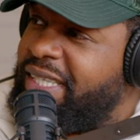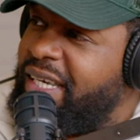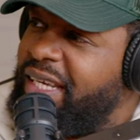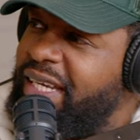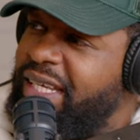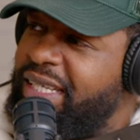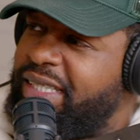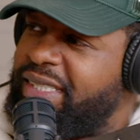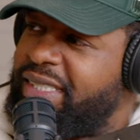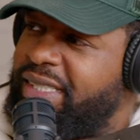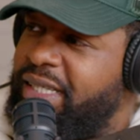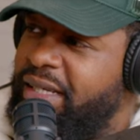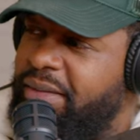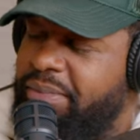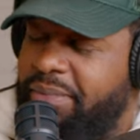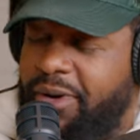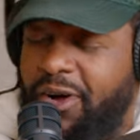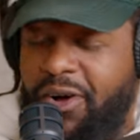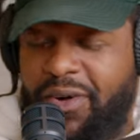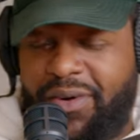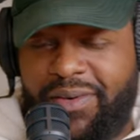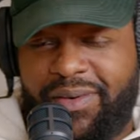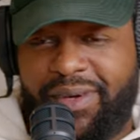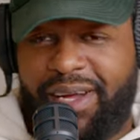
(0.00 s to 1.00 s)
to the
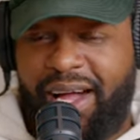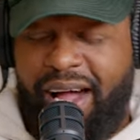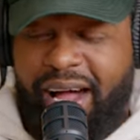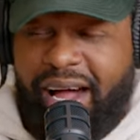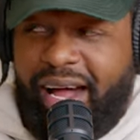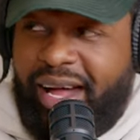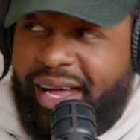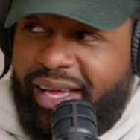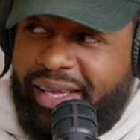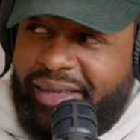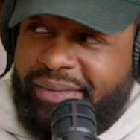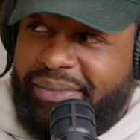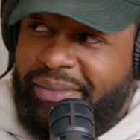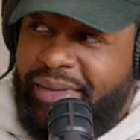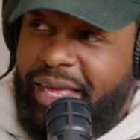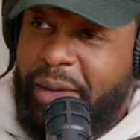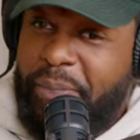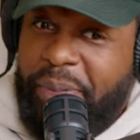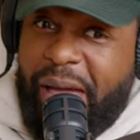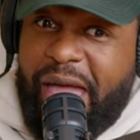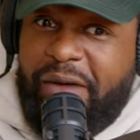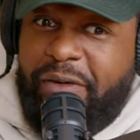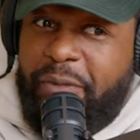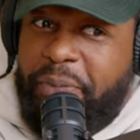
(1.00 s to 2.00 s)
bro, all right. He
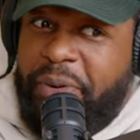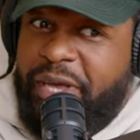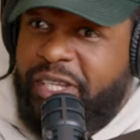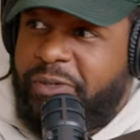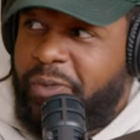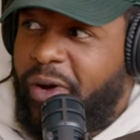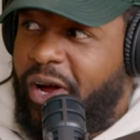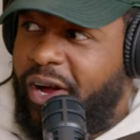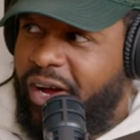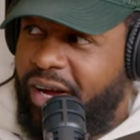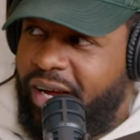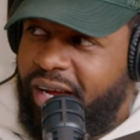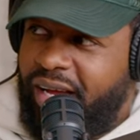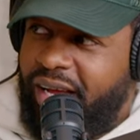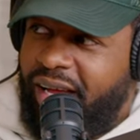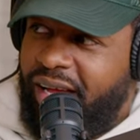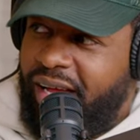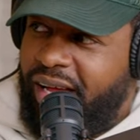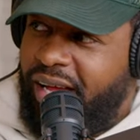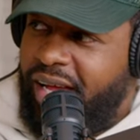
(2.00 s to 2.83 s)
played with Pittsburgh.